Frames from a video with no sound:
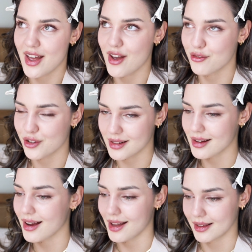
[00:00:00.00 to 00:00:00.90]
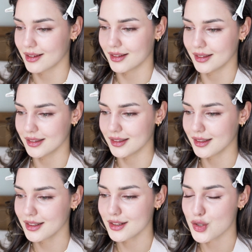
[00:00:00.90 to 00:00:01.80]
every eye
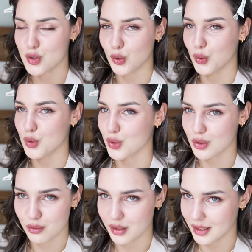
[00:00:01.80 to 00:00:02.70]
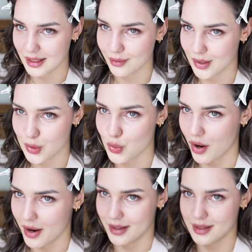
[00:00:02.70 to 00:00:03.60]
color, so you should really give it a
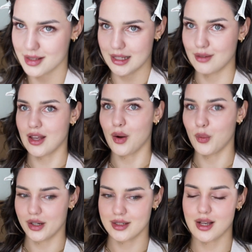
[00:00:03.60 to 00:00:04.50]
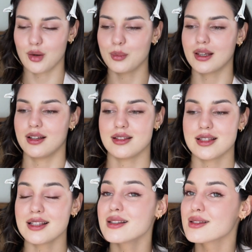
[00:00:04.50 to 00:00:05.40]
try and see if that works out, because
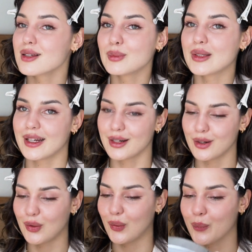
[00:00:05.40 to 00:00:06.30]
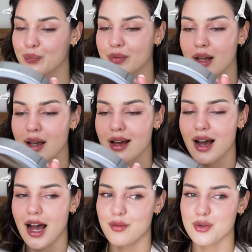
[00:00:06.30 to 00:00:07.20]
this is something new.
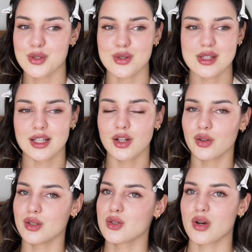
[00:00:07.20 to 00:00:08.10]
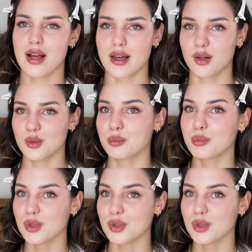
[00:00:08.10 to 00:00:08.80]
I've also seen girls trying out